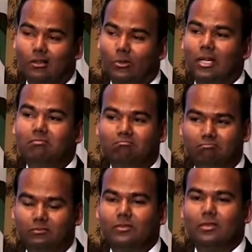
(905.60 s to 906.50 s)
Well,
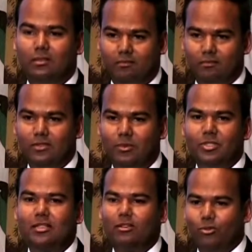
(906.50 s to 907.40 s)
someone
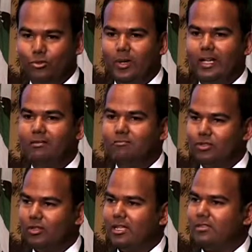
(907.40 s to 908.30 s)
said lose weight,
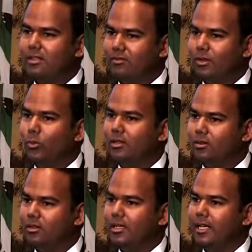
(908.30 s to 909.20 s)
so that's definitely one
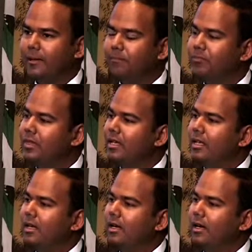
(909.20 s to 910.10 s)
good thing.
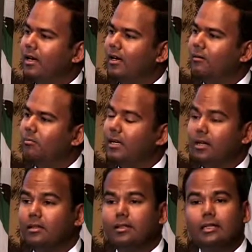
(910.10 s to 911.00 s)
Uh, but
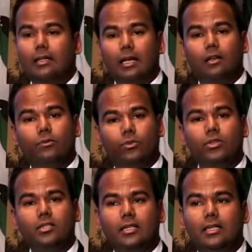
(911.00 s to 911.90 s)
other than that,
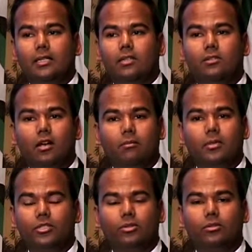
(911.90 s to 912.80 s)
unfortunately, there's not
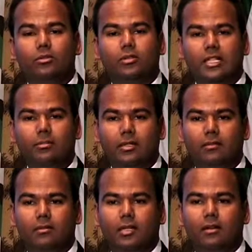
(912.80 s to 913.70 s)
much good treatment.
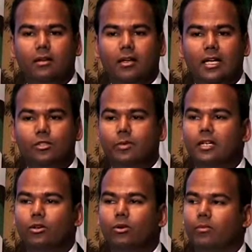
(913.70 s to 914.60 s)
There has
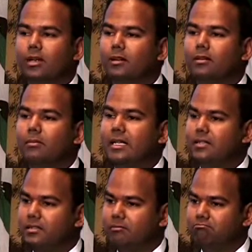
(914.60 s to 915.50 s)
been no miracle
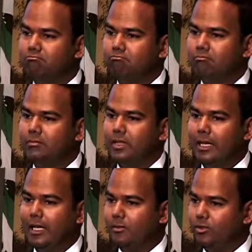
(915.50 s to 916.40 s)
medicine that
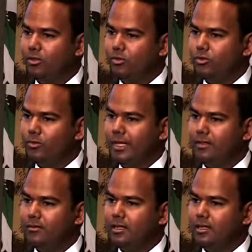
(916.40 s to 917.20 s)
helps you lose weight